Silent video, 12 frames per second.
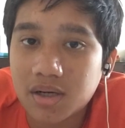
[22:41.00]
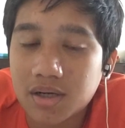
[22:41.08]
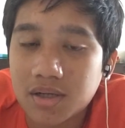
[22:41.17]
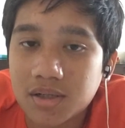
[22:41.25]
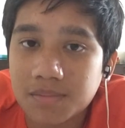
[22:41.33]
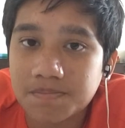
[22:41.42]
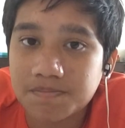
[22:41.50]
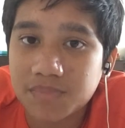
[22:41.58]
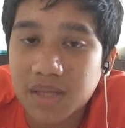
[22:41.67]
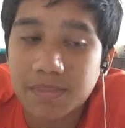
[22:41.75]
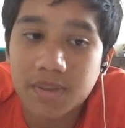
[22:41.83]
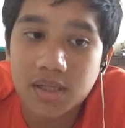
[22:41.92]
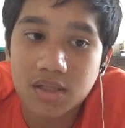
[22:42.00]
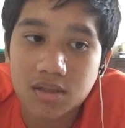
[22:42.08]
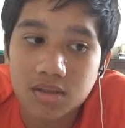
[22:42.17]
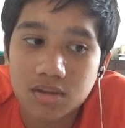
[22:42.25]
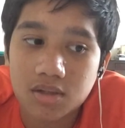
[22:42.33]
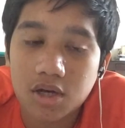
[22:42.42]
They beat
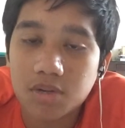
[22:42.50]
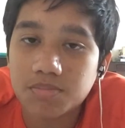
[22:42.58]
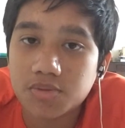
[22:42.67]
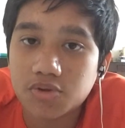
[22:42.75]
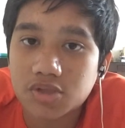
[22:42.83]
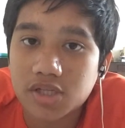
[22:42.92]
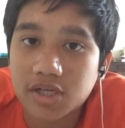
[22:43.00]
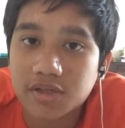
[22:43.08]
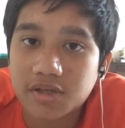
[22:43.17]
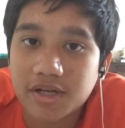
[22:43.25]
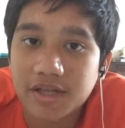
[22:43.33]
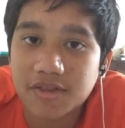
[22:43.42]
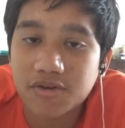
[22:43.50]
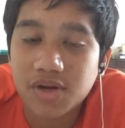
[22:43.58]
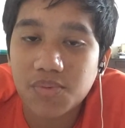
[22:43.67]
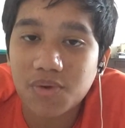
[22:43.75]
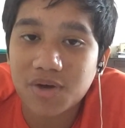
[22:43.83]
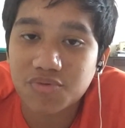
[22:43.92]
Club Brugge the other day
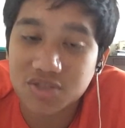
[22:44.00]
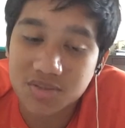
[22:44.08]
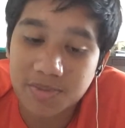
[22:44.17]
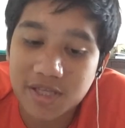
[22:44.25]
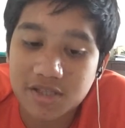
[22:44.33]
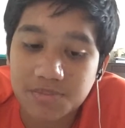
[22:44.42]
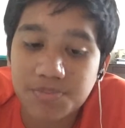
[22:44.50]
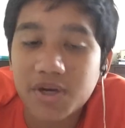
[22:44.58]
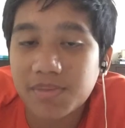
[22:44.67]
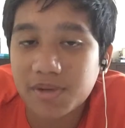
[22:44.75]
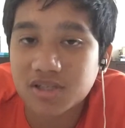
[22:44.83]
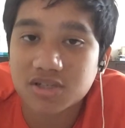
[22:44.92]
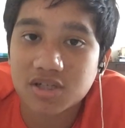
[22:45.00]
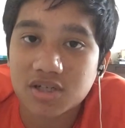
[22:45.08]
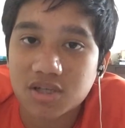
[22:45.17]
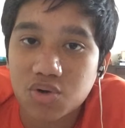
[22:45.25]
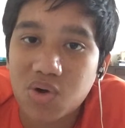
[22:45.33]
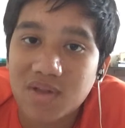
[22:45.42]
3-1, which means pretty much they're going
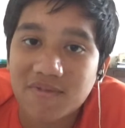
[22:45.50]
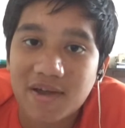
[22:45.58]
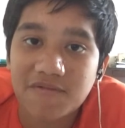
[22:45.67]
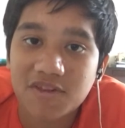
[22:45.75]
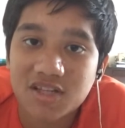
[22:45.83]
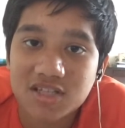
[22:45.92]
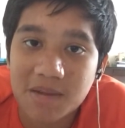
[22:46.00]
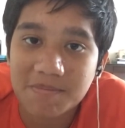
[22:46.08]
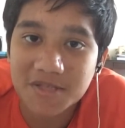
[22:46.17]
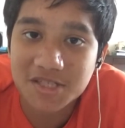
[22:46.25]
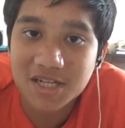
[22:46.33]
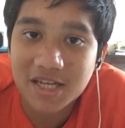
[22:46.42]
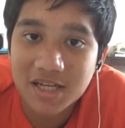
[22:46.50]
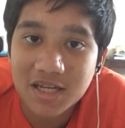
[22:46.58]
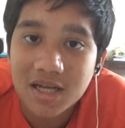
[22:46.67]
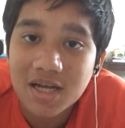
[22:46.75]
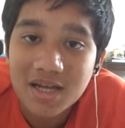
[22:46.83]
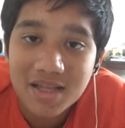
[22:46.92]
to qualify for the Champions League
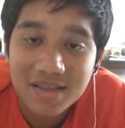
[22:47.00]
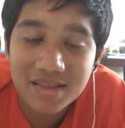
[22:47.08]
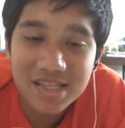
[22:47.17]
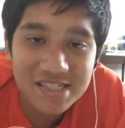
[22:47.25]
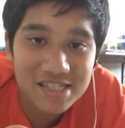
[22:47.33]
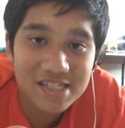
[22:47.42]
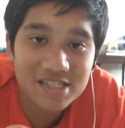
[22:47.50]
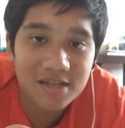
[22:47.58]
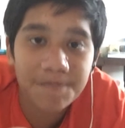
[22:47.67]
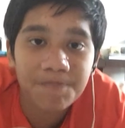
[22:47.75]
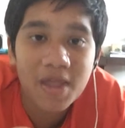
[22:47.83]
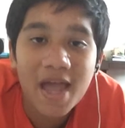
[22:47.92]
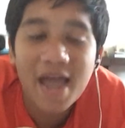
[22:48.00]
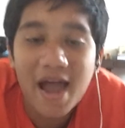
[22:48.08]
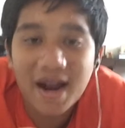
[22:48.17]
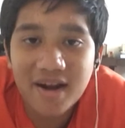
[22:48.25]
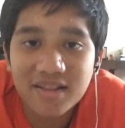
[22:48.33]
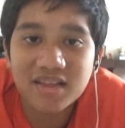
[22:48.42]
this season.
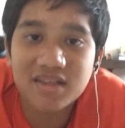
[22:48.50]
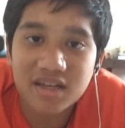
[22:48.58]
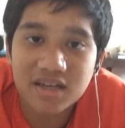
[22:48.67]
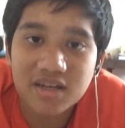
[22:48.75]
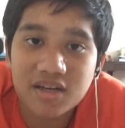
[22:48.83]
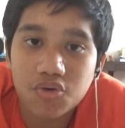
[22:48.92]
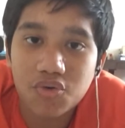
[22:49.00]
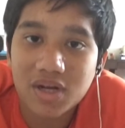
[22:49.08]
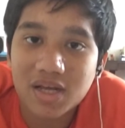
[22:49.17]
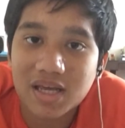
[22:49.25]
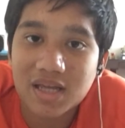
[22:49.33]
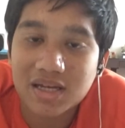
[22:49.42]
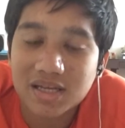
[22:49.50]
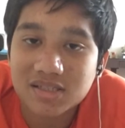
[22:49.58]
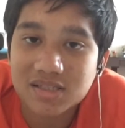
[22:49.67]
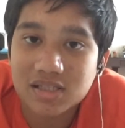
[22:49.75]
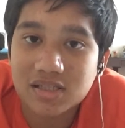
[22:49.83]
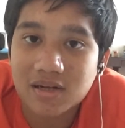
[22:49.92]
And I think they're going to do it again next
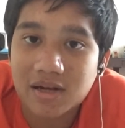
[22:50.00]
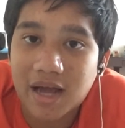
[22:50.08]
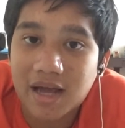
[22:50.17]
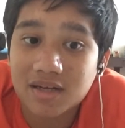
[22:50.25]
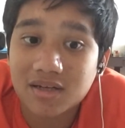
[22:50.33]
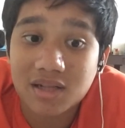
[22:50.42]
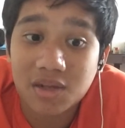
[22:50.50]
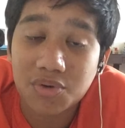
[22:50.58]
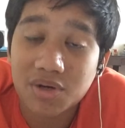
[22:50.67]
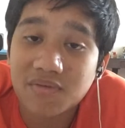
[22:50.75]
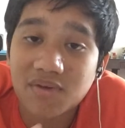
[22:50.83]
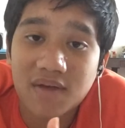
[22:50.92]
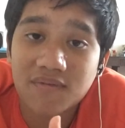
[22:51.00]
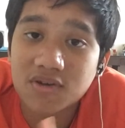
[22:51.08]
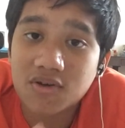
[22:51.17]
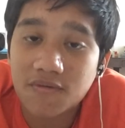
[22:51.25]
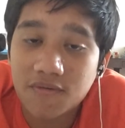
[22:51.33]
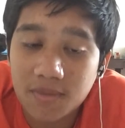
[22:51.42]
season, and they won't even have to
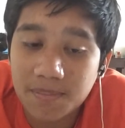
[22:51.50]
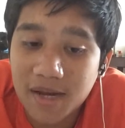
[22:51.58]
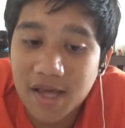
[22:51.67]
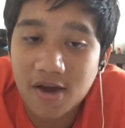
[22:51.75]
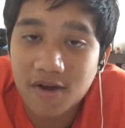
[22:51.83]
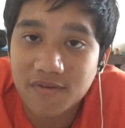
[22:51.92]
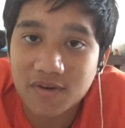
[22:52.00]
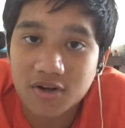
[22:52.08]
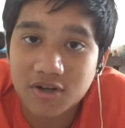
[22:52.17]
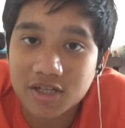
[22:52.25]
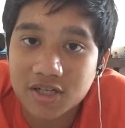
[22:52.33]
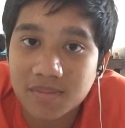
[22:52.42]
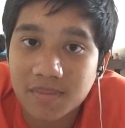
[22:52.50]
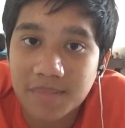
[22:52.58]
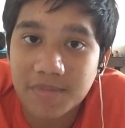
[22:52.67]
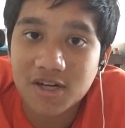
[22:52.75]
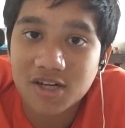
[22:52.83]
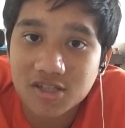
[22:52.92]
go for a playoff, according to my
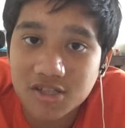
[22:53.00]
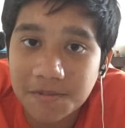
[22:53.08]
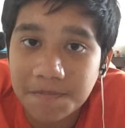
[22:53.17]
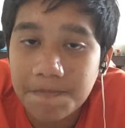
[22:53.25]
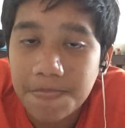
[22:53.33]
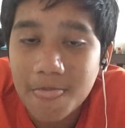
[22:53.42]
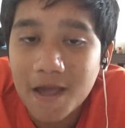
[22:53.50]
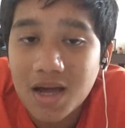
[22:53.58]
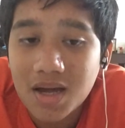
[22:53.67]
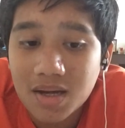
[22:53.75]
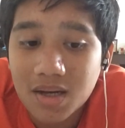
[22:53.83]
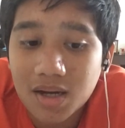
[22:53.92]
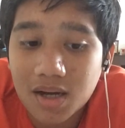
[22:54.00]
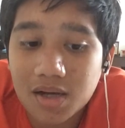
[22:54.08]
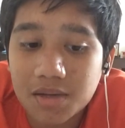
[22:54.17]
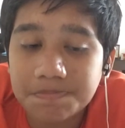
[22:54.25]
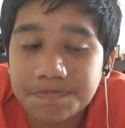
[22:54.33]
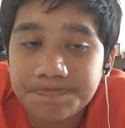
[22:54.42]
prediction.
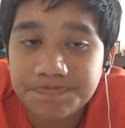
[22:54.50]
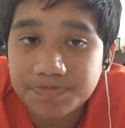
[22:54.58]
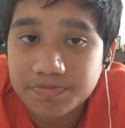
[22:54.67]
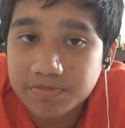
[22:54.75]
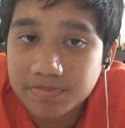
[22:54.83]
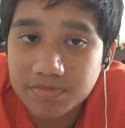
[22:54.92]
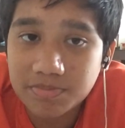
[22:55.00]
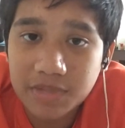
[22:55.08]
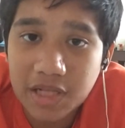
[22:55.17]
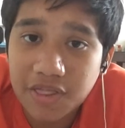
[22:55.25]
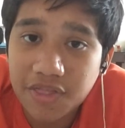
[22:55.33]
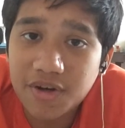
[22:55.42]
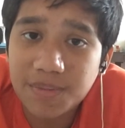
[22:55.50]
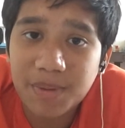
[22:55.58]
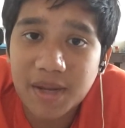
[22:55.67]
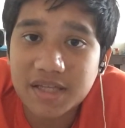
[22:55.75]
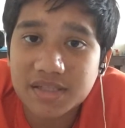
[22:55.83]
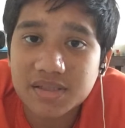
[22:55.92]
3rd
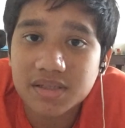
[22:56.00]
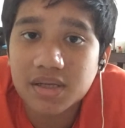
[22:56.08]
place